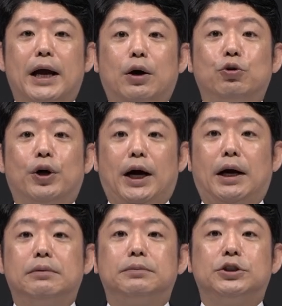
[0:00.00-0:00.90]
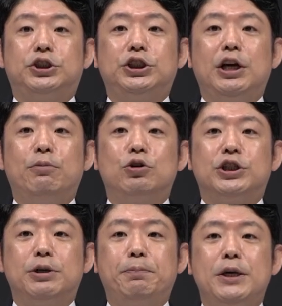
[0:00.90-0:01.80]
We have sub-segments of
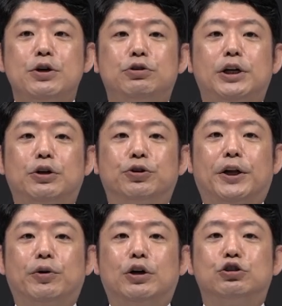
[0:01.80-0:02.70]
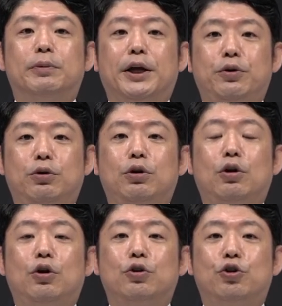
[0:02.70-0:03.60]
domain and rental server business,